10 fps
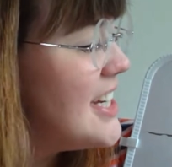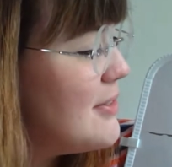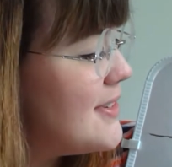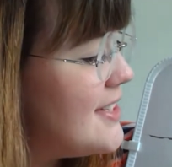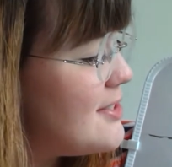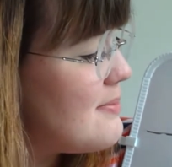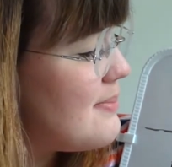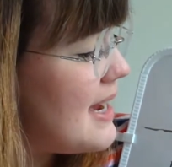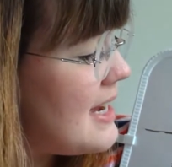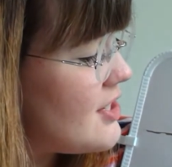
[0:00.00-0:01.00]
we need to
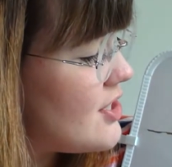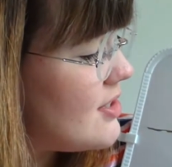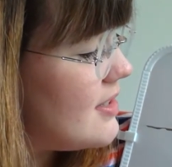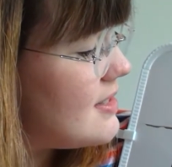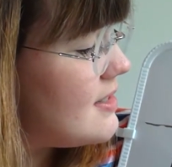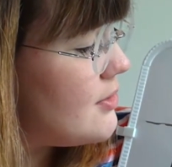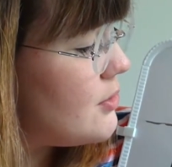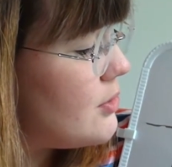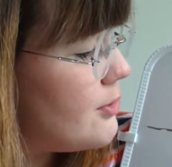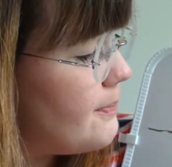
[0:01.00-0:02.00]
match this
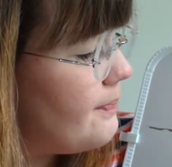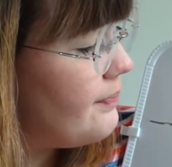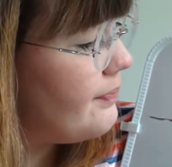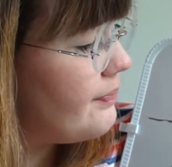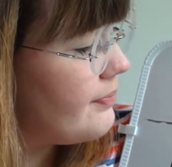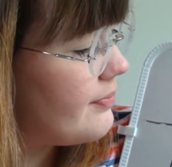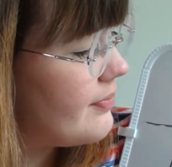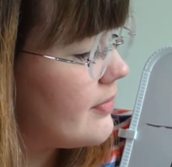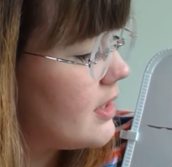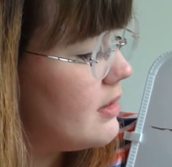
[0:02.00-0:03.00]
little,
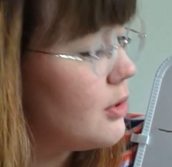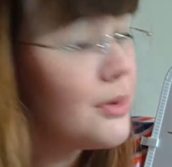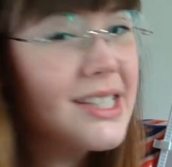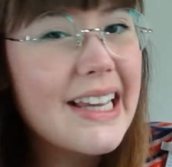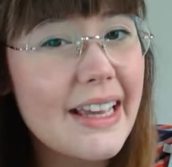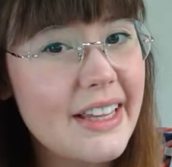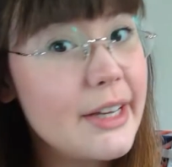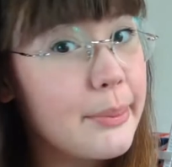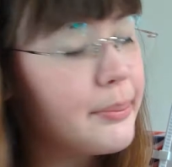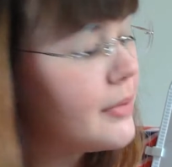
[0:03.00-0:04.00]
almost like an
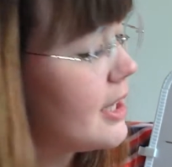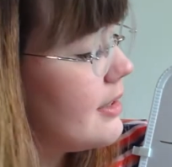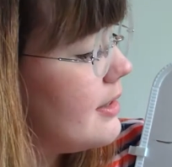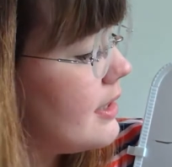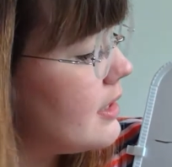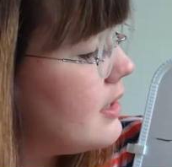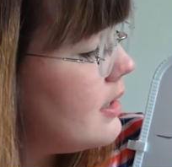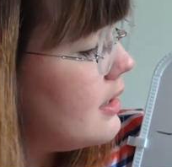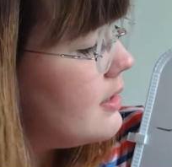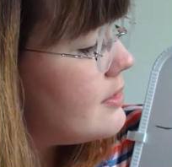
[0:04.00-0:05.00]
M kind of thing.
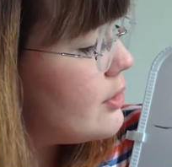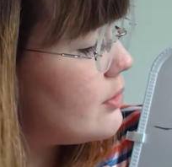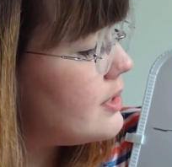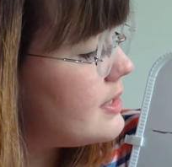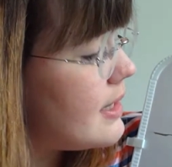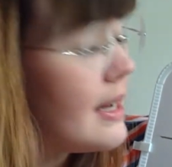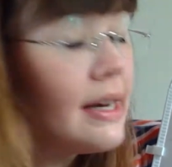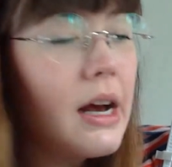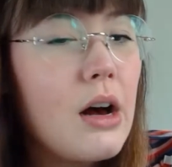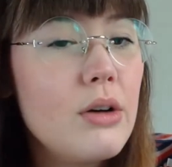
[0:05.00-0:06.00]
So
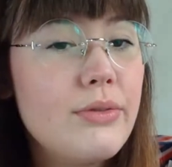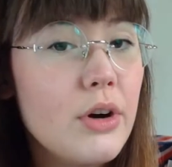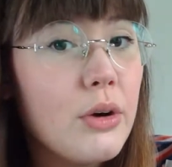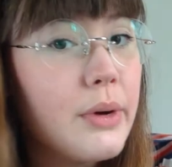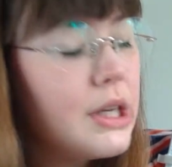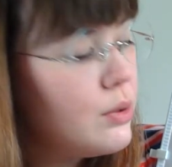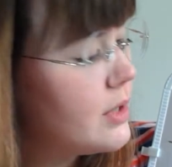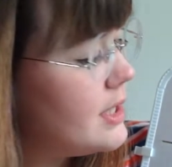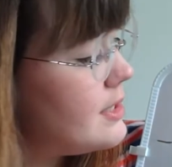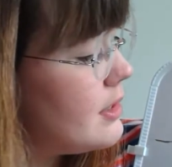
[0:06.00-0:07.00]
decide how far away you
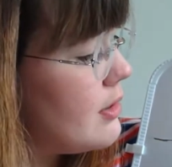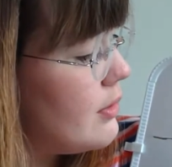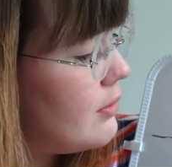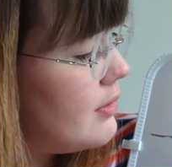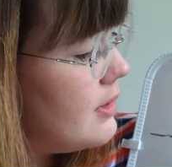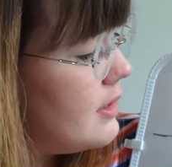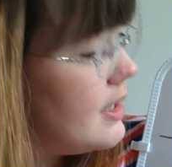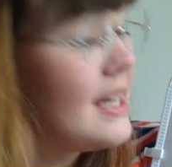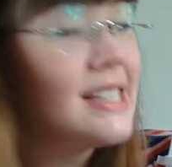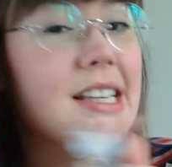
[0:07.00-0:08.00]
want it to go,
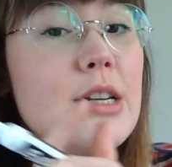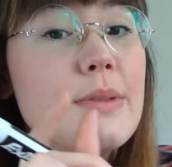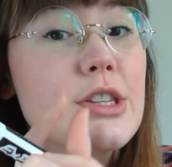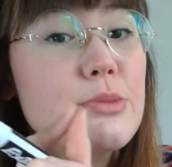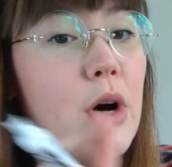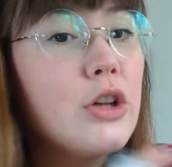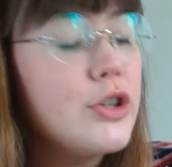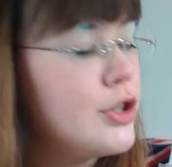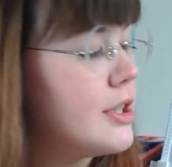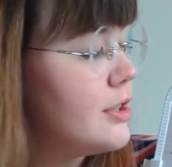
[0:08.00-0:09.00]
and it's going to be smaller.
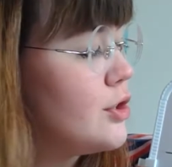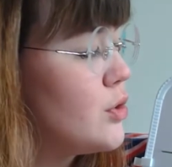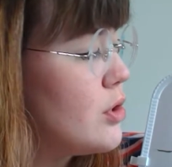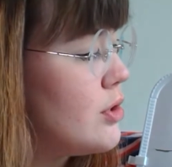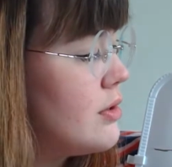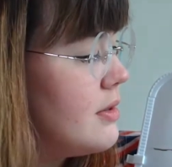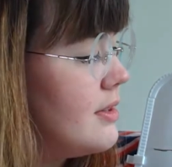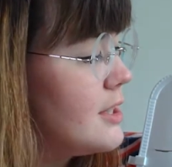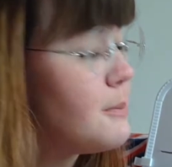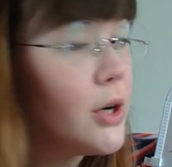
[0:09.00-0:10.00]
You're not going to draw
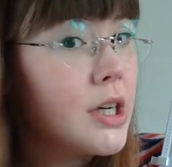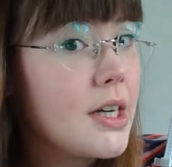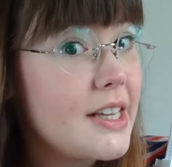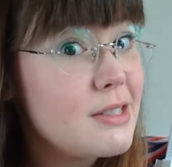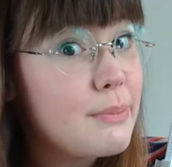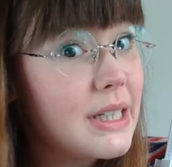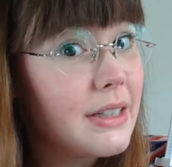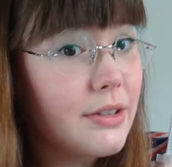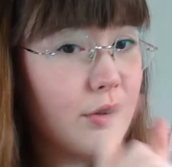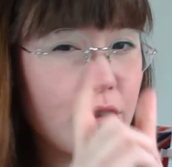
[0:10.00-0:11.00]
this part as
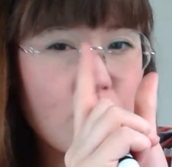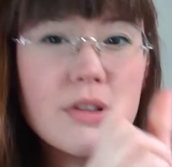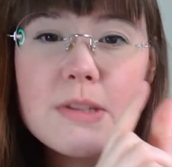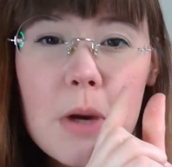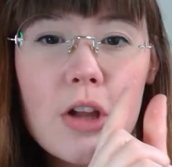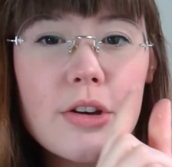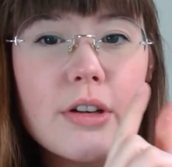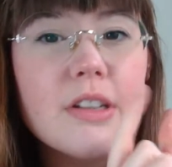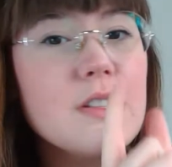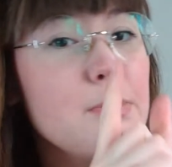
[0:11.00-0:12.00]
big. You're going to draw it smaller
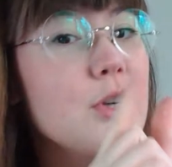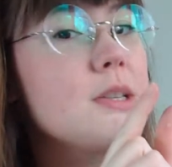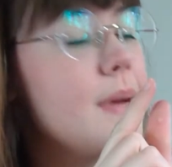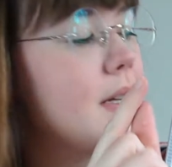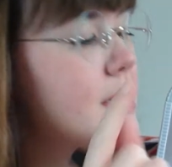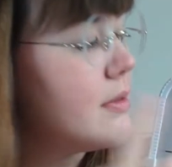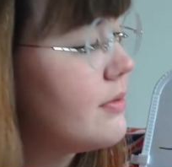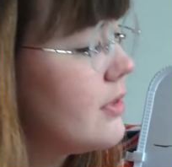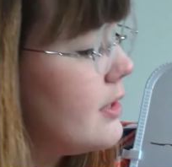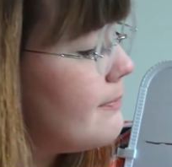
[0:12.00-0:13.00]
because it's
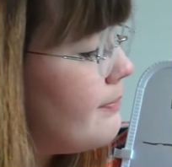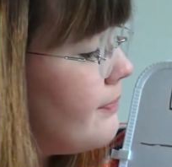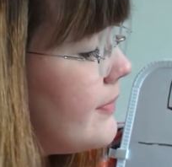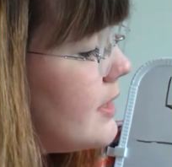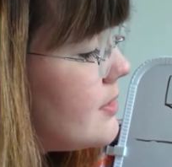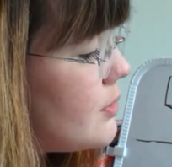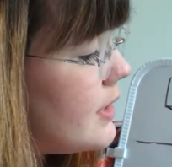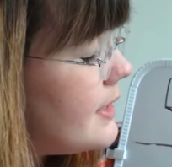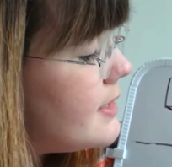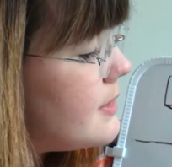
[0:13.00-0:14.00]
perspective. So it
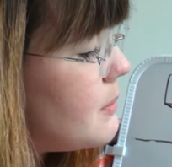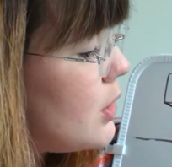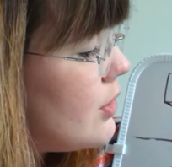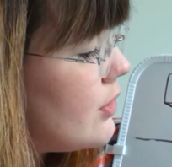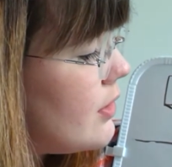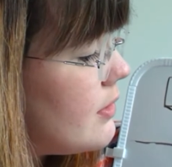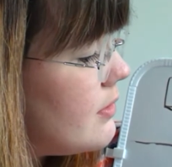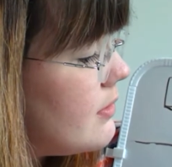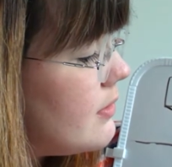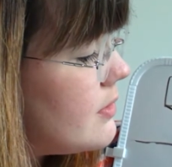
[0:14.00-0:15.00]
gets smaller.
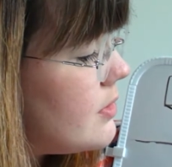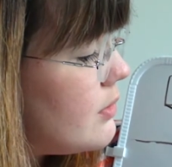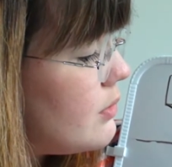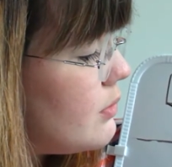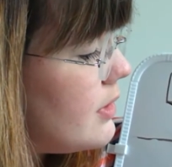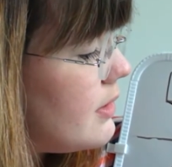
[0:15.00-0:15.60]
I'm